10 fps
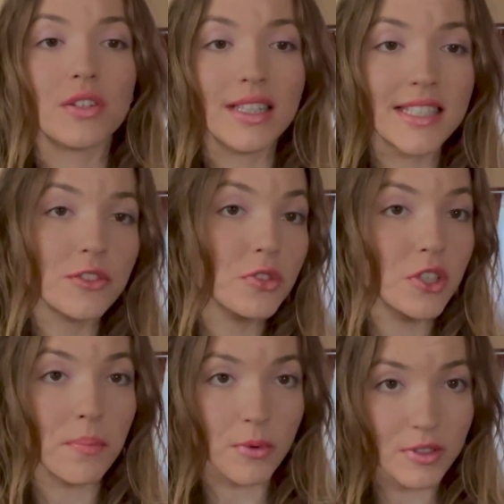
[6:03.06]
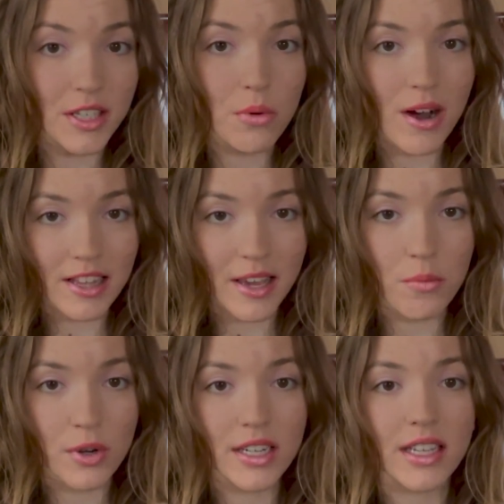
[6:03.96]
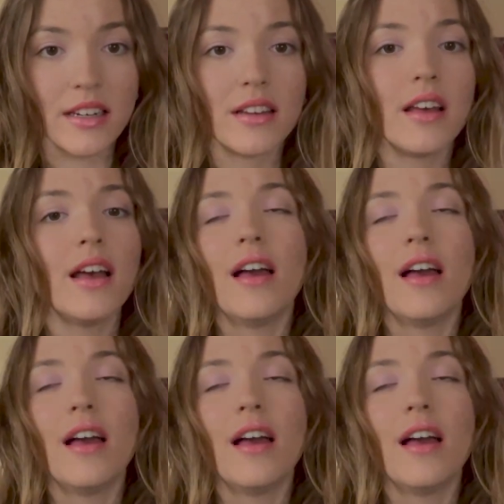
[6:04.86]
listen to some music while I am working.